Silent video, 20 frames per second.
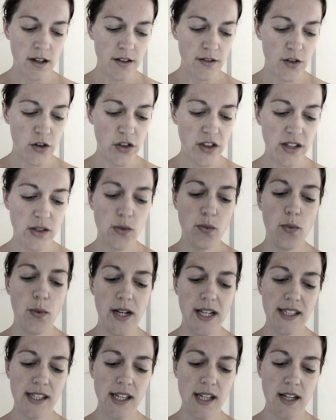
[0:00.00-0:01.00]
For this
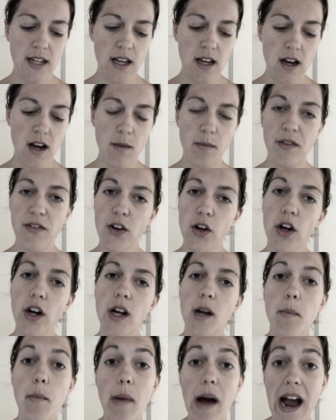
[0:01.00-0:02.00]
reason, if you're
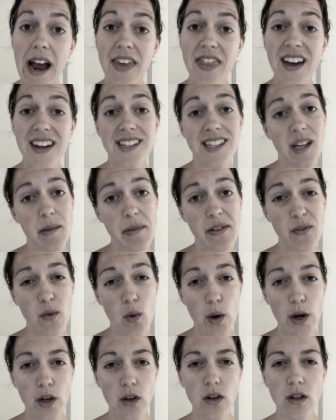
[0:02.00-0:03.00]
going to buy that type of
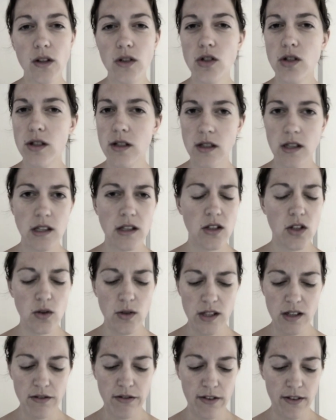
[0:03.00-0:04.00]
oil, just use
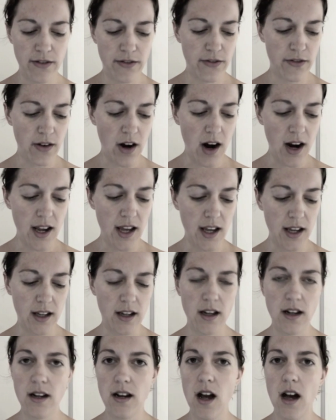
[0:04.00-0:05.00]
it for frying,
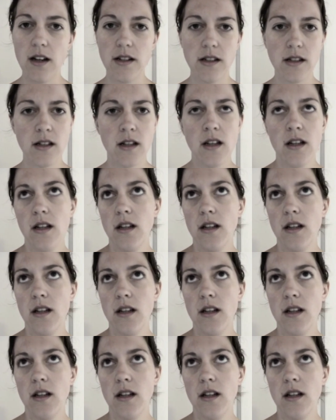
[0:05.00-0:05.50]
not